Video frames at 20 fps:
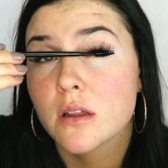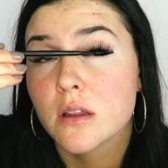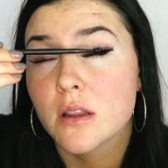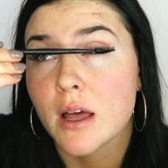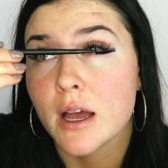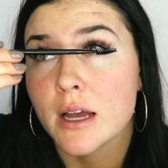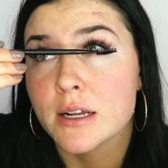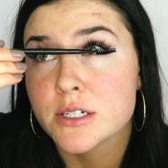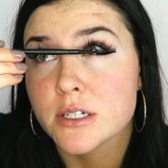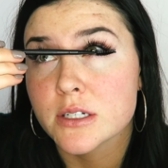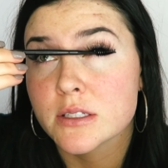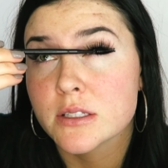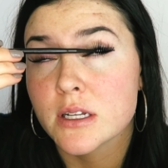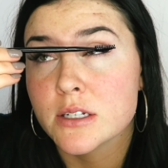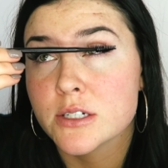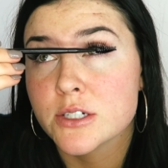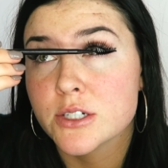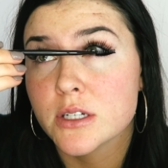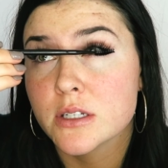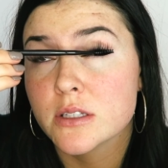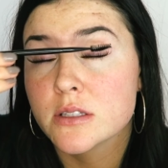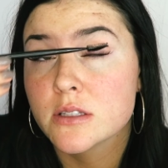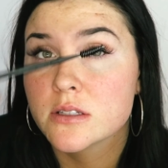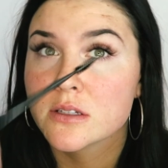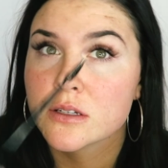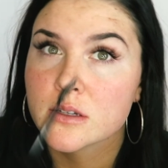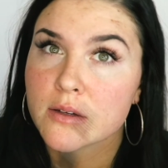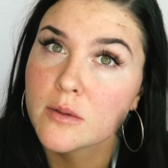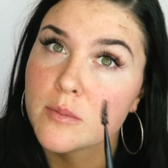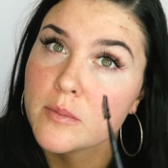lash
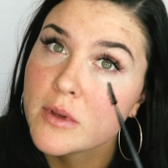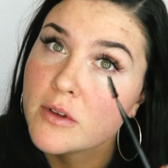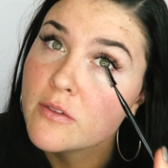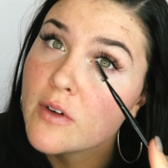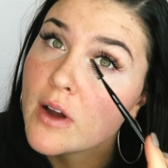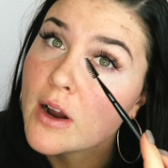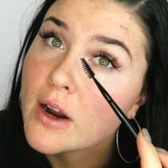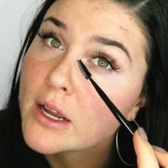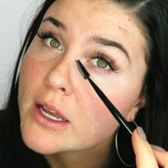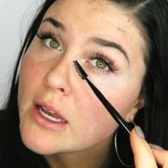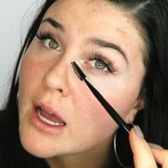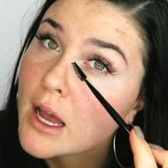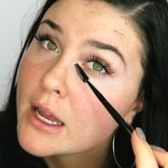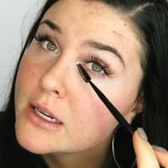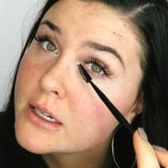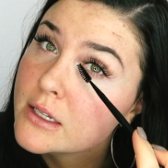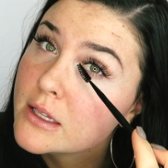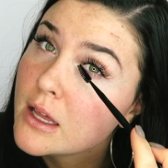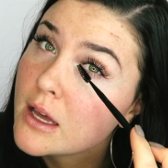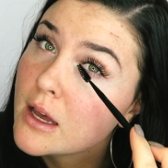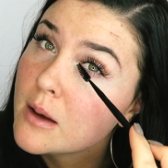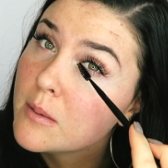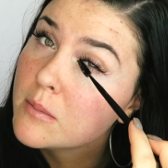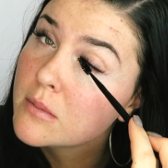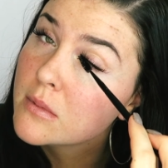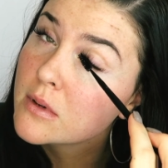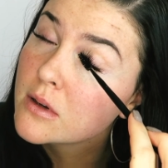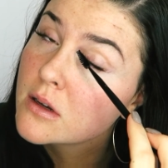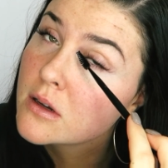extensions. Be very kind to them.